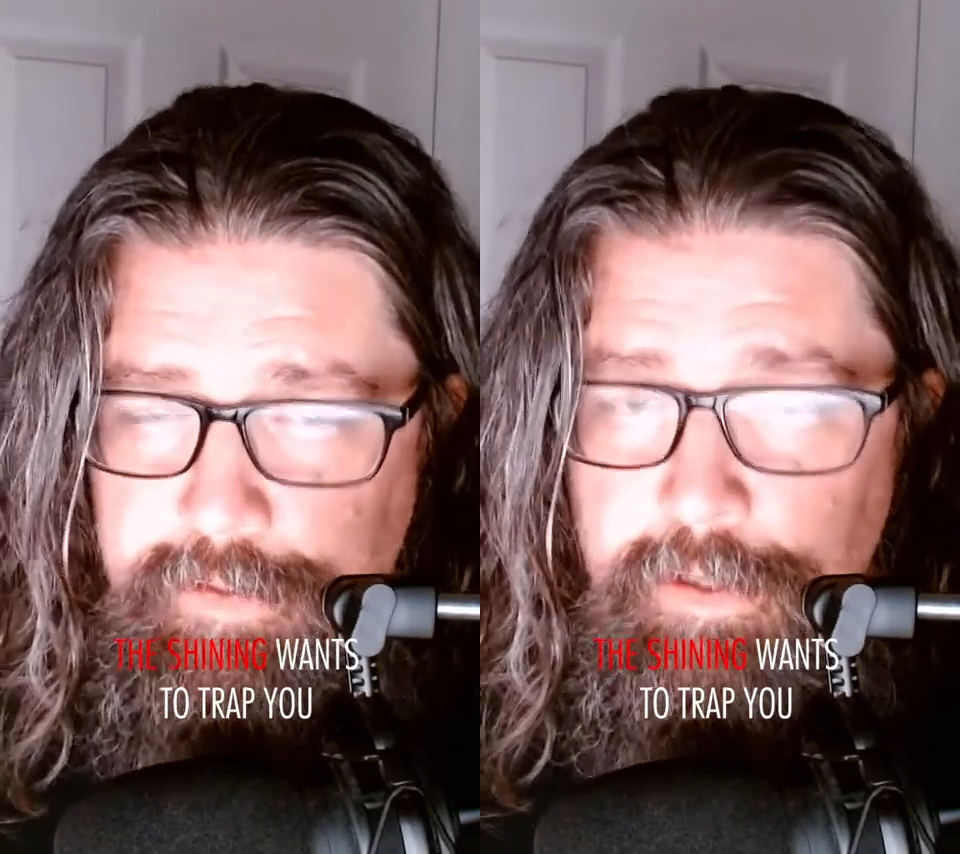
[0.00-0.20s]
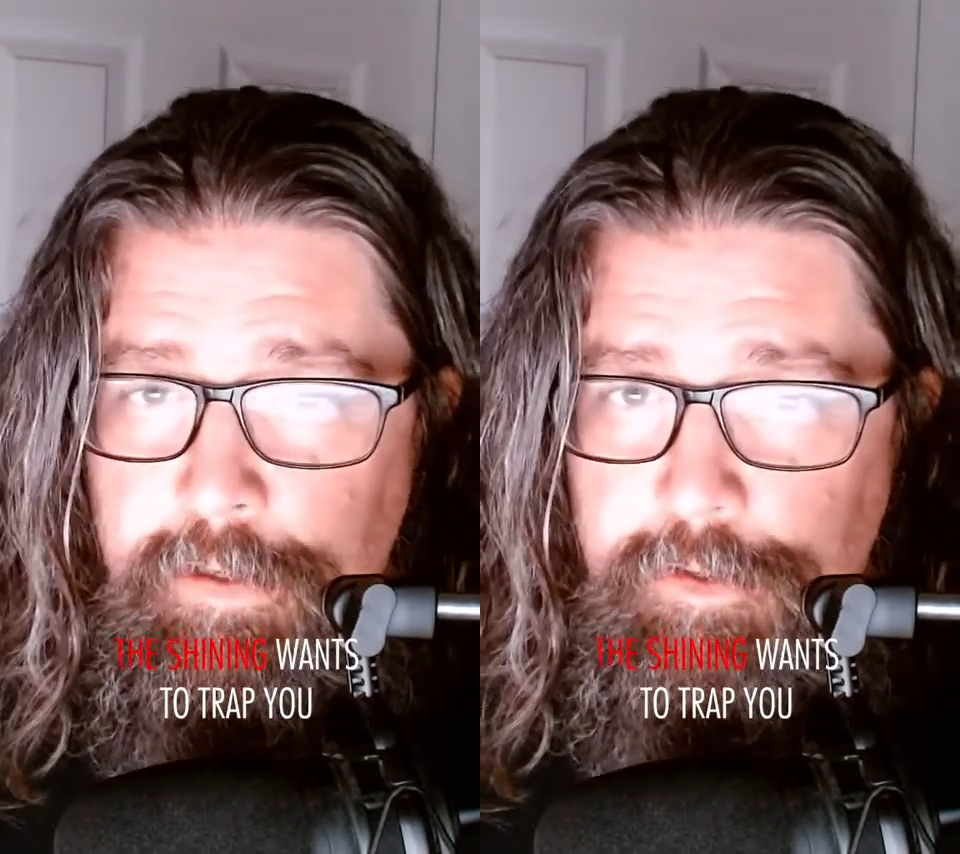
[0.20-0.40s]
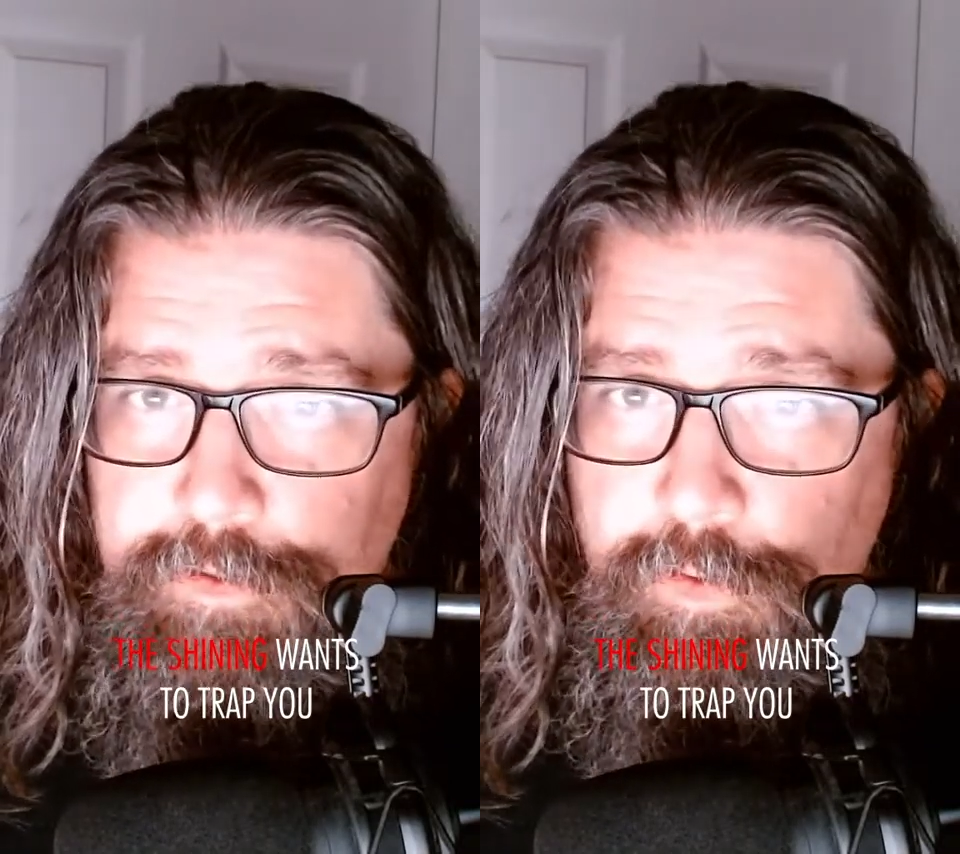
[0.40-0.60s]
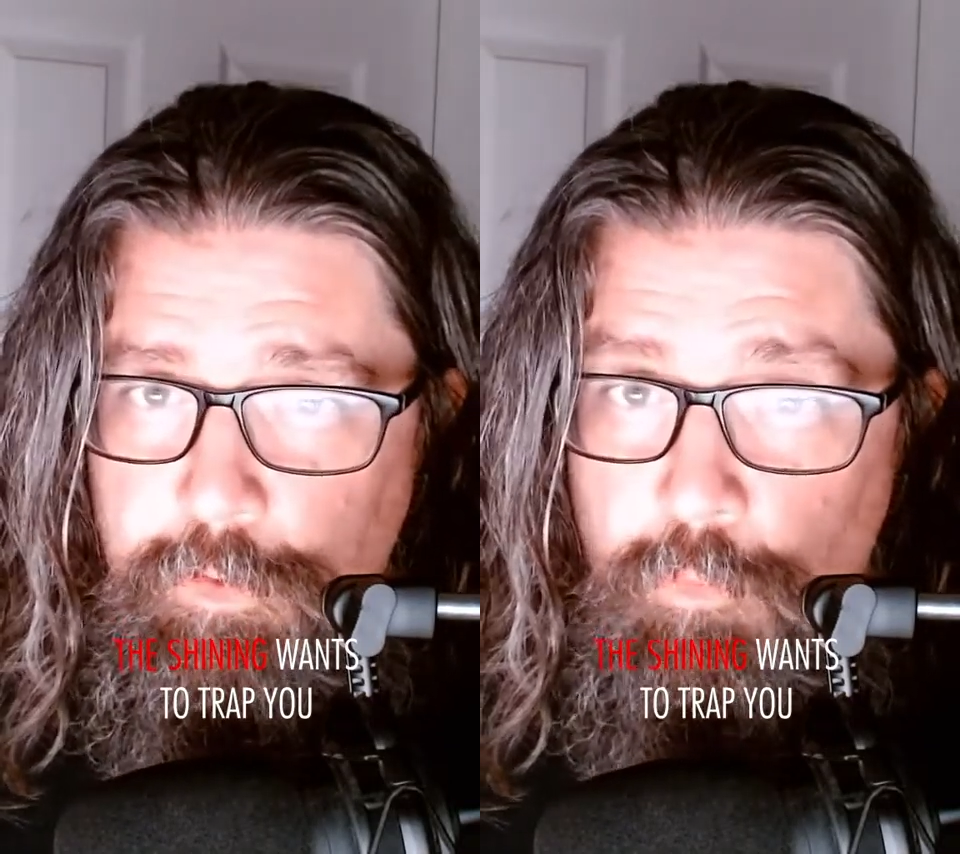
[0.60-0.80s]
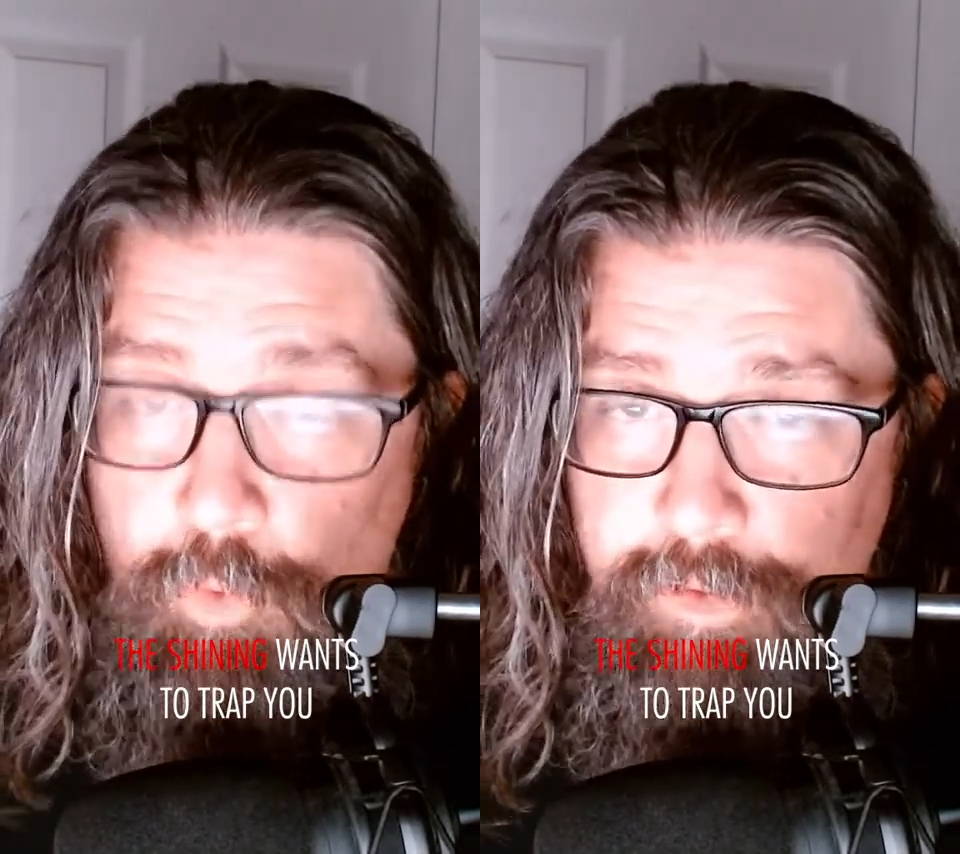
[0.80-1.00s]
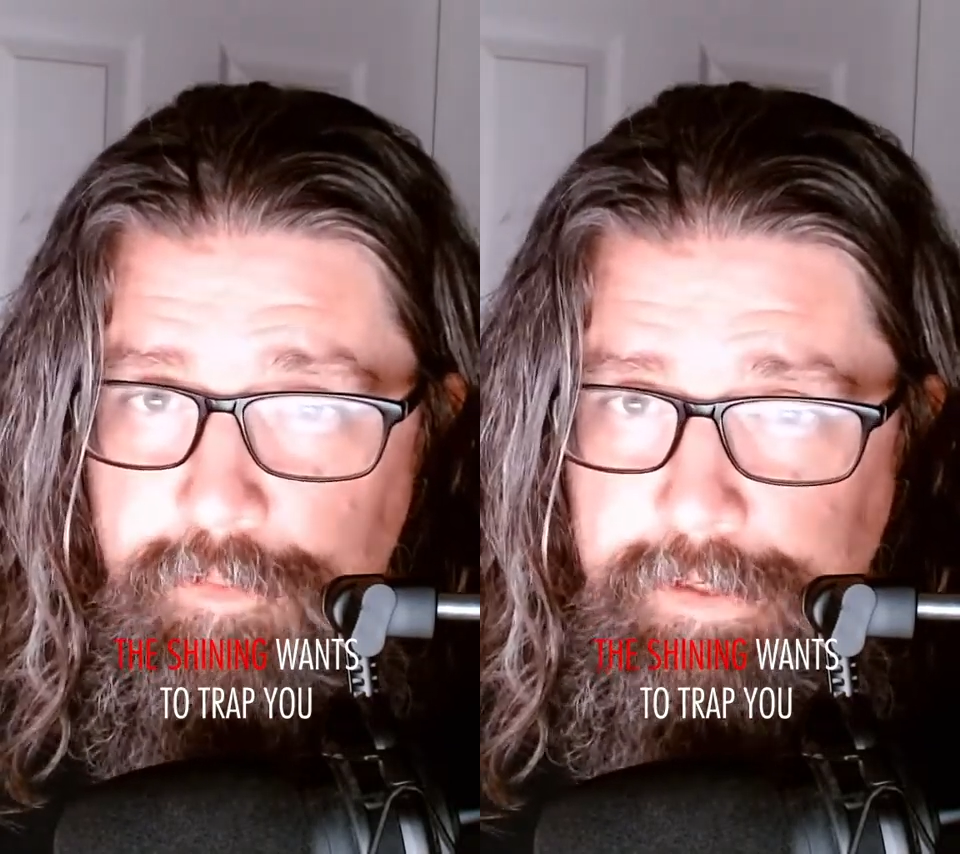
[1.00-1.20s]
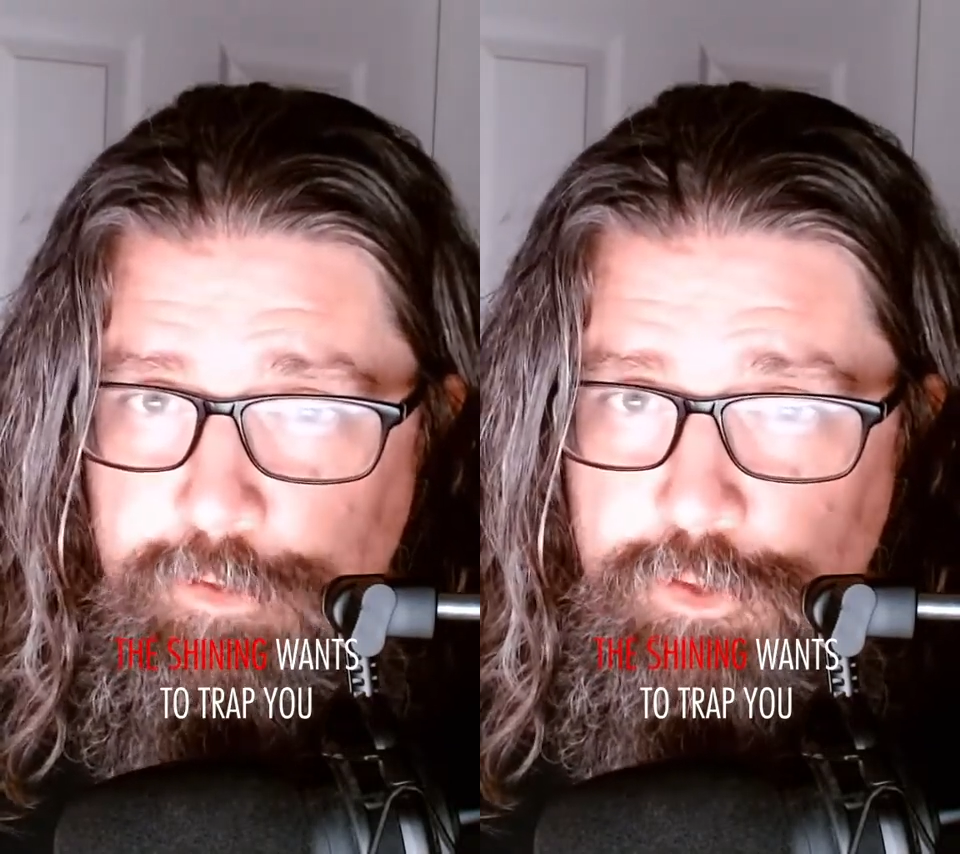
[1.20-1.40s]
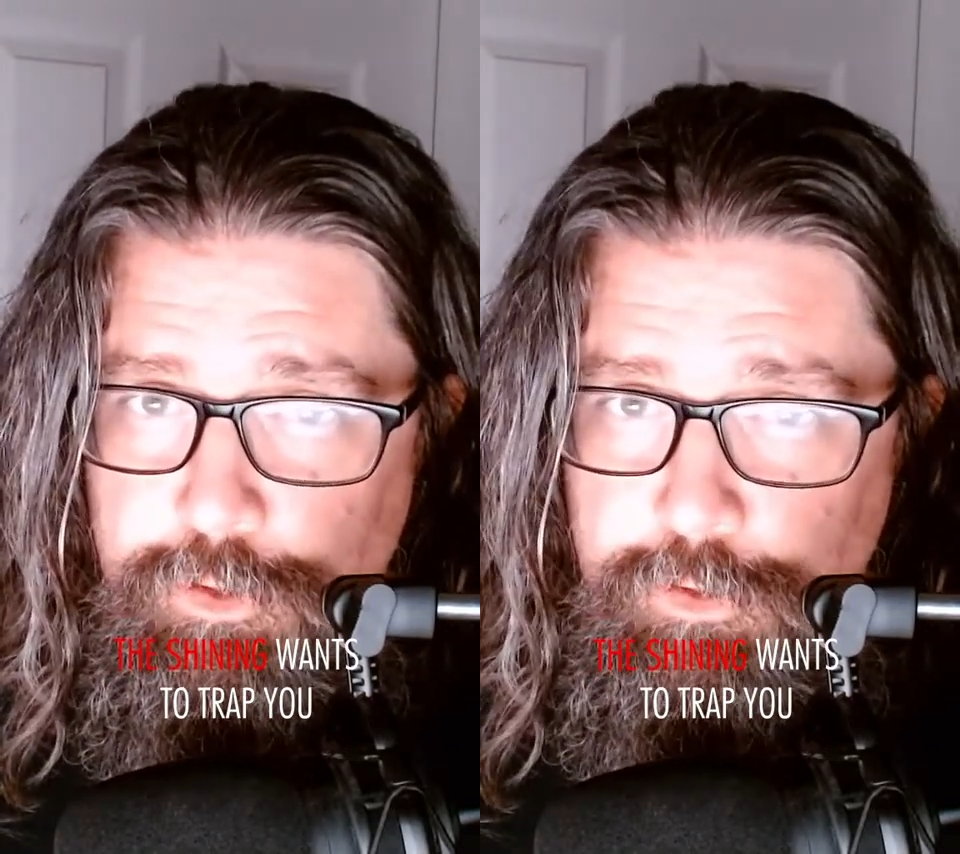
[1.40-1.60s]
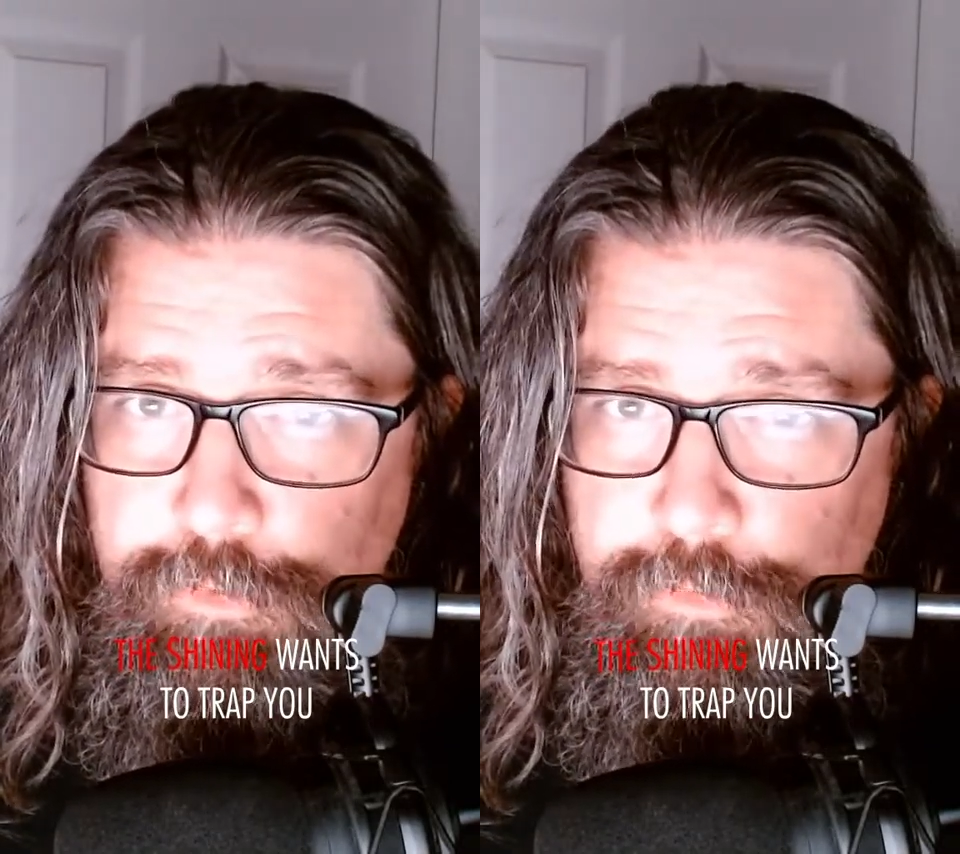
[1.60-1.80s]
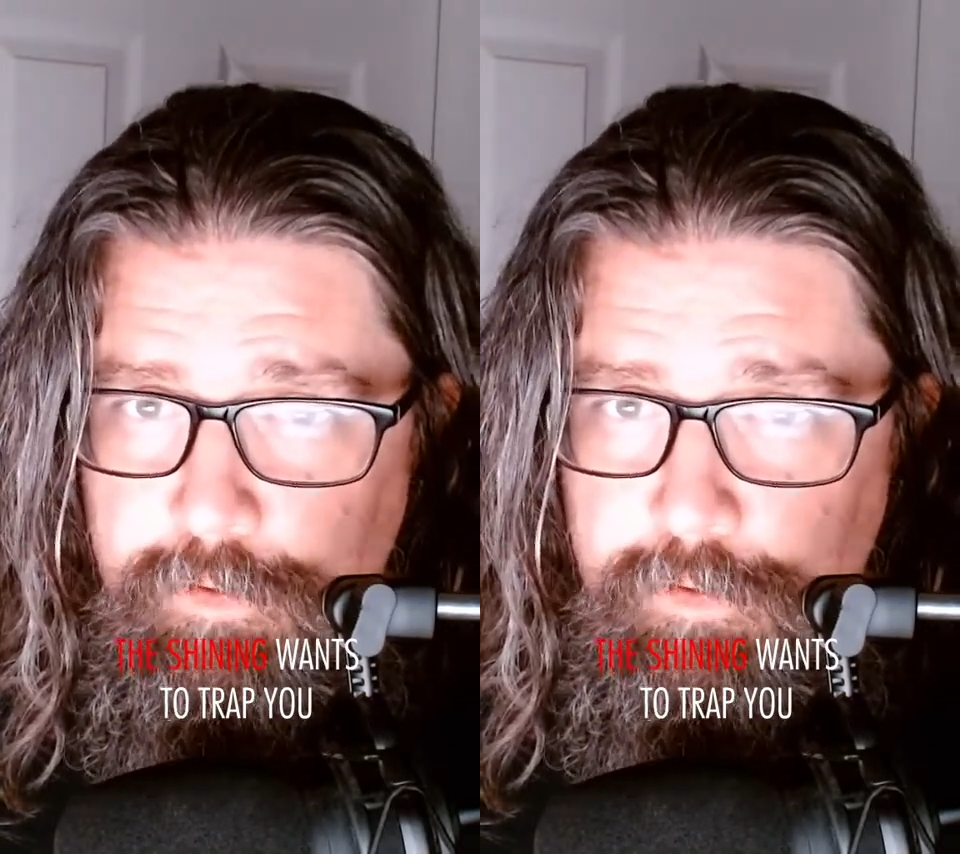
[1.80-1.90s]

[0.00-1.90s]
there's only one thing to do